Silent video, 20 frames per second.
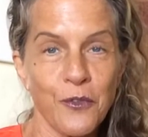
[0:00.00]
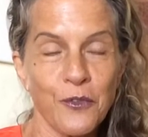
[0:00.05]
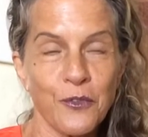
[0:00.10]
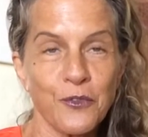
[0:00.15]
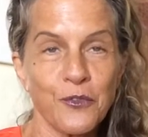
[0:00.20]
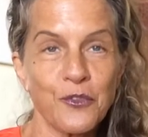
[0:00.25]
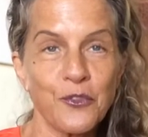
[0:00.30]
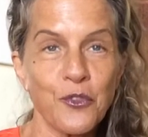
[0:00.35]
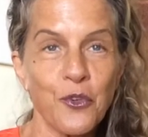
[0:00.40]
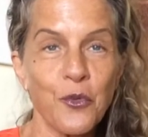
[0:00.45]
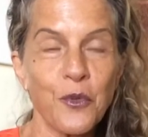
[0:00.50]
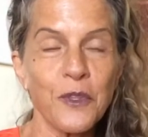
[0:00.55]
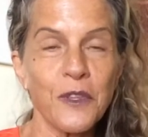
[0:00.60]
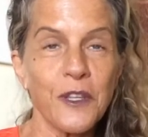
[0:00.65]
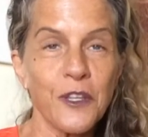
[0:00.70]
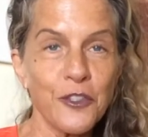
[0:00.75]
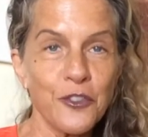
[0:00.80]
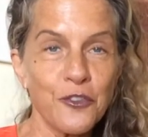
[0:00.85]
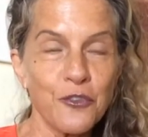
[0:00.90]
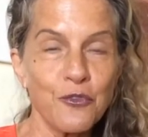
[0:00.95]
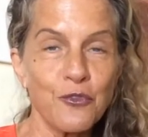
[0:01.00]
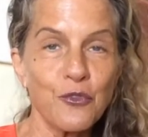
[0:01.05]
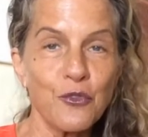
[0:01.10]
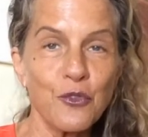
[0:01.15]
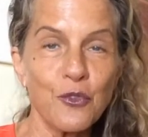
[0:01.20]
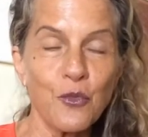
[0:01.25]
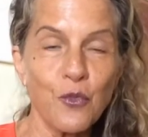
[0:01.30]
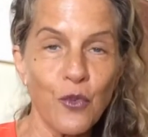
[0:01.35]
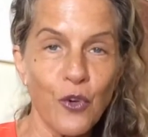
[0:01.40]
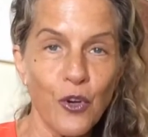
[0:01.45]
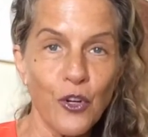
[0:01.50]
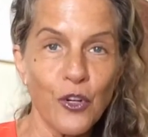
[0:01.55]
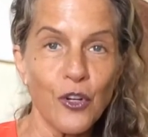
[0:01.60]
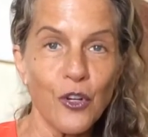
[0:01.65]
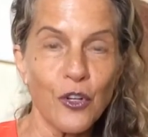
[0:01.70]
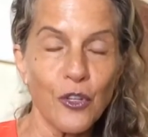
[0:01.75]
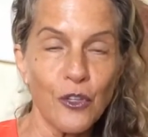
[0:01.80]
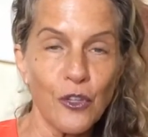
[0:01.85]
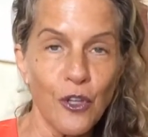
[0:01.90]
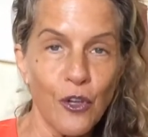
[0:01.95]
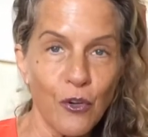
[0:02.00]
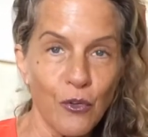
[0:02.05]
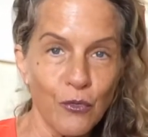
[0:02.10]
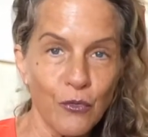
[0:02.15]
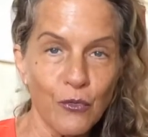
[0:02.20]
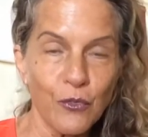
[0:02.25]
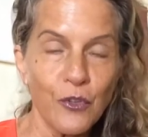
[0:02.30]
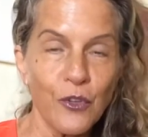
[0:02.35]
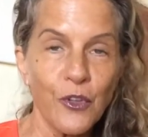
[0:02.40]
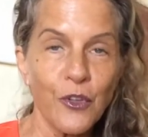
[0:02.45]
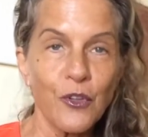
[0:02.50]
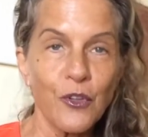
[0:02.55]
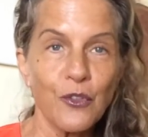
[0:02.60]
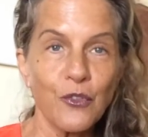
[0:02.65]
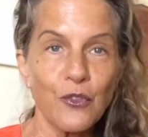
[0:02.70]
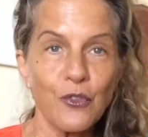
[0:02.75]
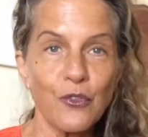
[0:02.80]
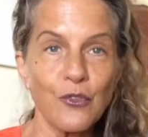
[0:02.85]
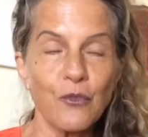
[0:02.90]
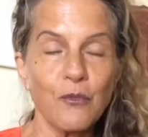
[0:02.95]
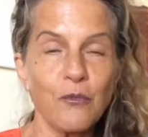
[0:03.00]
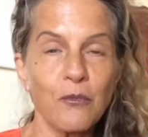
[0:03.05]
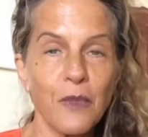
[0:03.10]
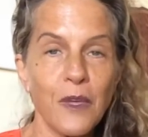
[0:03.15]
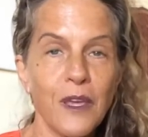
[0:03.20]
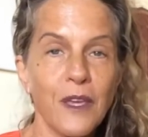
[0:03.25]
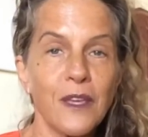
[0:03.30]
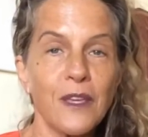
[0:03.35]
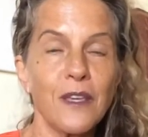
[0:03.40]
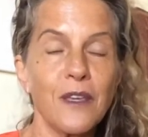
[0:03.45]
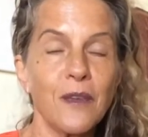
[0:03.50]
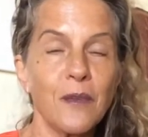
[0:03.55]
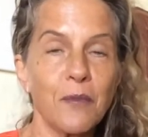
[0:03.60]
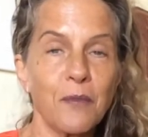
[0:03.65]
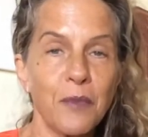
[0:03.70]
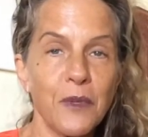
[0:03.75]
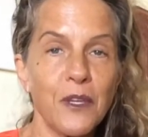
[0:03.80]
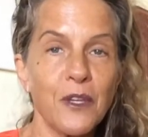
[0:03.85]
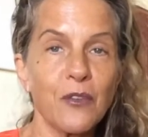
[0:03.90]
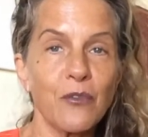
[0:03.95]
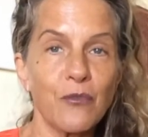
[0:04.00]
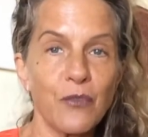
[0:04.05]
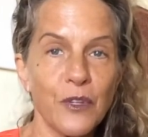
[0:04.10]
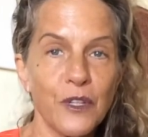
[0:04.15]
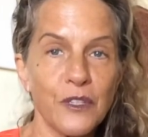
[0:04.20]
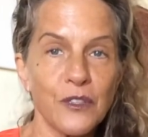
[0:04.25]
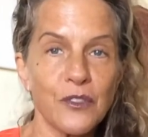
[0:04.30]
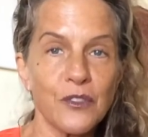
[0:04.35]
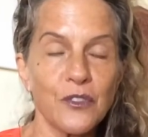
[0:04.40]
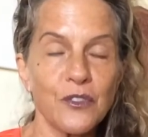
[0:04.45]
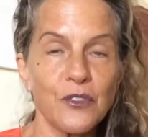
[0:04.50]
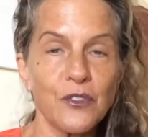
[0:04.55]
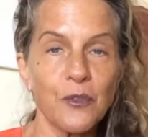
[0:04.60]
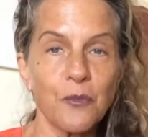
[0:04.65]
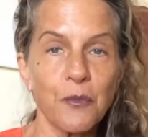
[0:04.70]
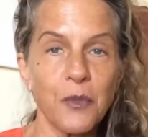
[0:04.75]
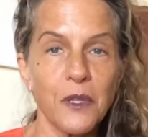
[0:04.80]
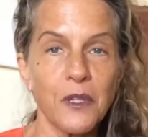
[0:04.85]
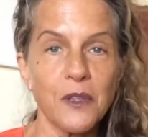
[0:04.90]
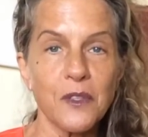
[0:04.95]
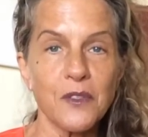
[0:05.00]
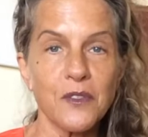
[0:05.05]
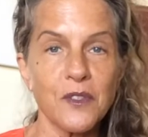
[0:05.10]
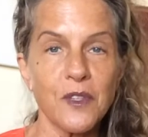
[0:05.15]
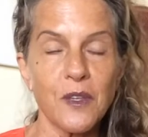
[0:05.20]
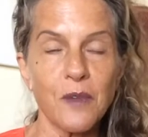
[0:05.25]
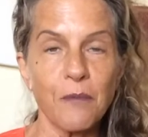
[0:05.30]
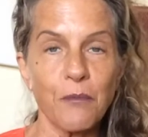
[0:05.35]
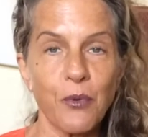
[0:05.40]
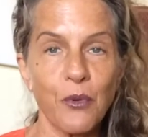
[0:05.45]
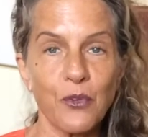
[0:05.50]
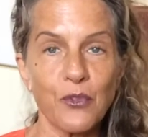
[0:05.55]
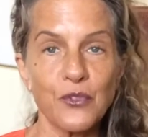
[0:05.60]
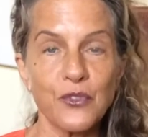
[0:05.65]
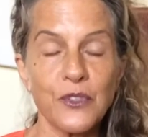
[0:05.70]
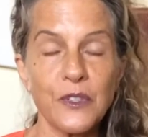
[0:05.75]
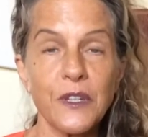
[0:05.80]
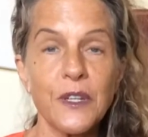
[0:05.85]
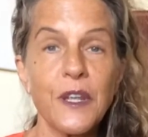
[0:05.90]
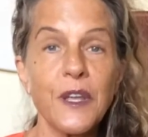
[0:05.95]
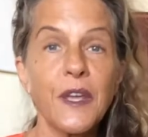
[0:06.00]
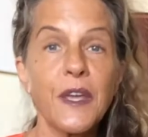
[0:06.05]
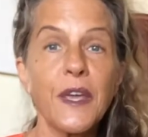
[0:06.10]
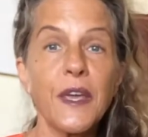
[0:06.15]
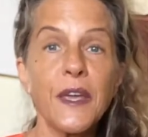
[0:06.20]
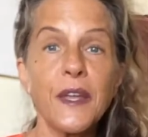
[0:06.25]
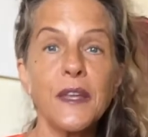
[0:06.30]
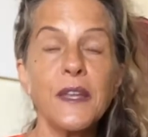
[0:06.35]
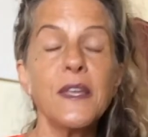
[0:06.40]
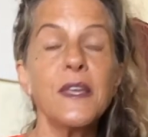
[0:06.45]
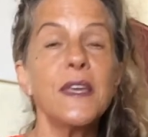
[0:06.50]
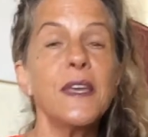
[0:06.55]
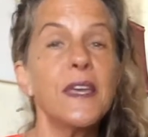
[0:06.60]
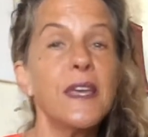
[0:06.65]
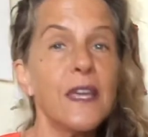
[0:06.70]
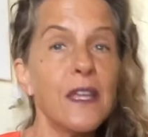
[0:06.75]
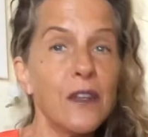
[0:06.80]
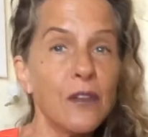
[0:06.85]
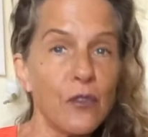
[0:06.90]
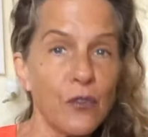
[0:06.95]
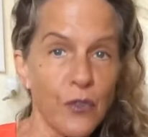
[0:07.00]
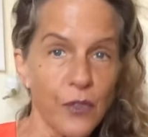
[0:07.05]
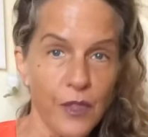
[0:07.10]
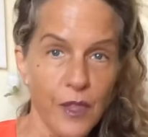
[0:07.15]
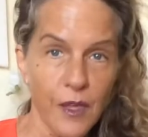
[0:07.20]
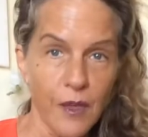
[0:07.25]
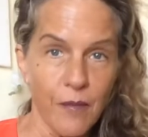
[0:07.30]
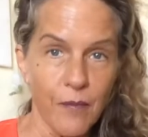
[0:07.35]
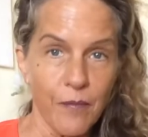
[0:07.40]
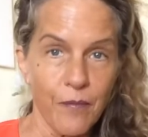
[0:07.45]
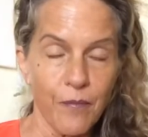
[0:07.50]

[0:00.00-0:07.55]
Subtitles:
So unless you do the work alone, you may be at risk to pick the same person and handle them